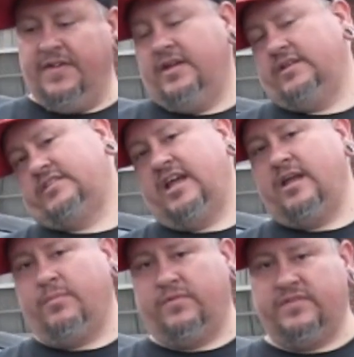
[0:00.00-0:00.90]
And the
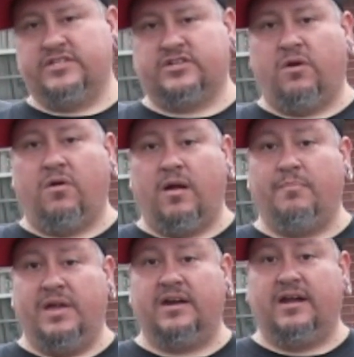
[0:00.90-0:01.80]
same on this car, I
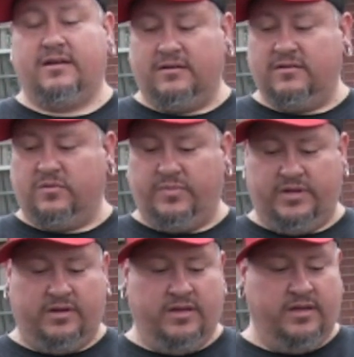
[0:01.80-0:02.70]
bent it out a little
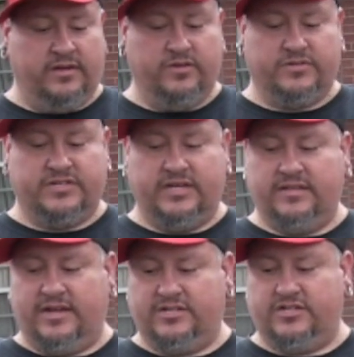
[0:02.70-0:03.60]
bit, and you'll see
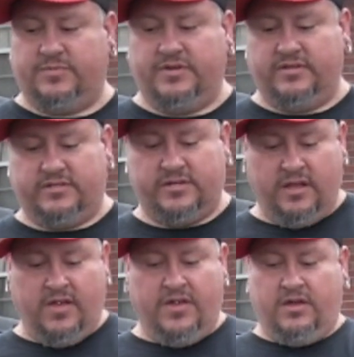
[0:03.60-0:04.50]
that just because
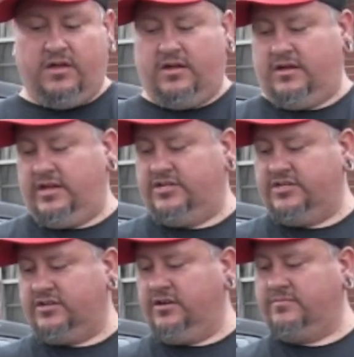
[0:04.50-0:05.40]
uh, it
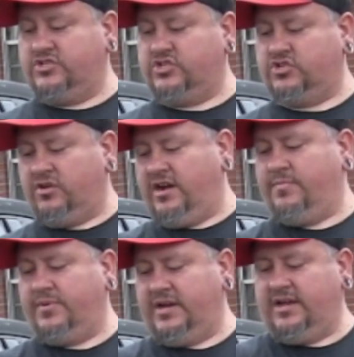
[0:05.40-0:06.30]
just comes straight
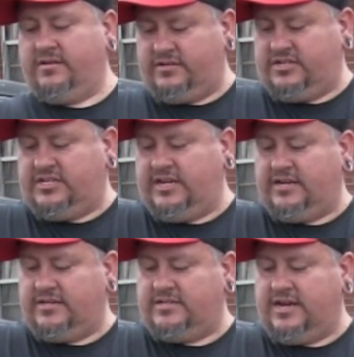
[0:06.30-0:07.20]
up and down and it's
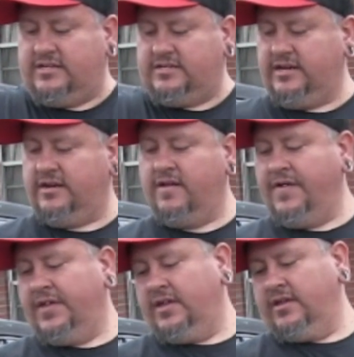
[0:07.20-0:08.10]
sticking inside the seat.
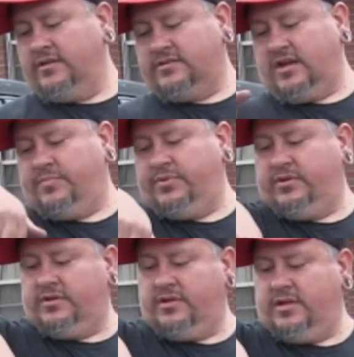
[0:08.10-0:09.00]
So I
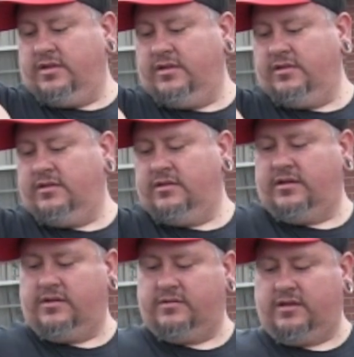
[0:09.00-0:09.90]
put
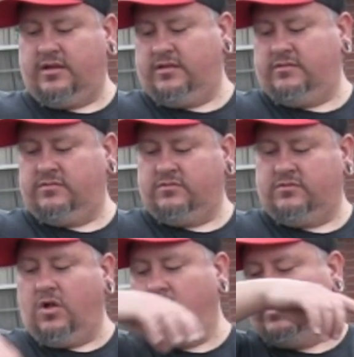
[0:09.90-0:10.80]
uh, a
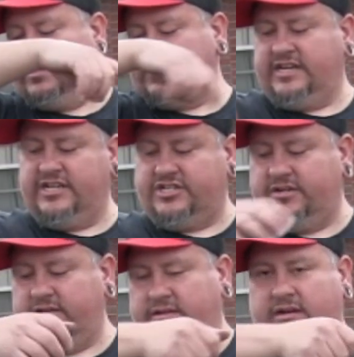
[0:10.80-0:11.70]
long extension
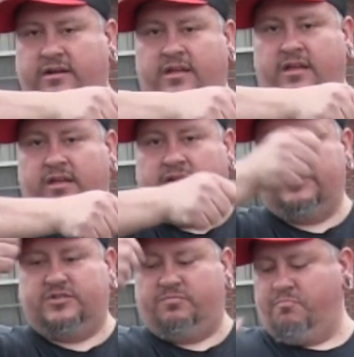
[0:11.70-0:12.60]
in there and
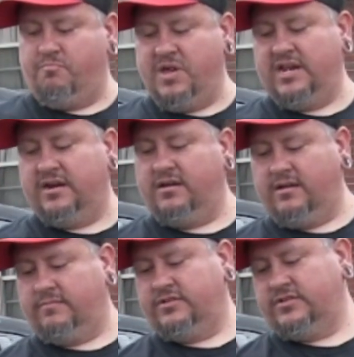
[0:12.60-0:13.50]
just bent it
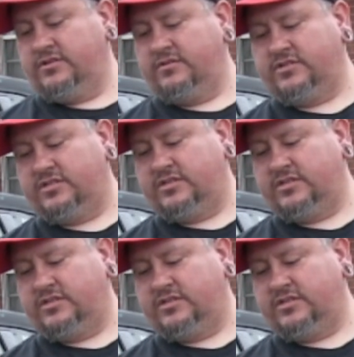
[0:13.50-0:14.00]
up so it's just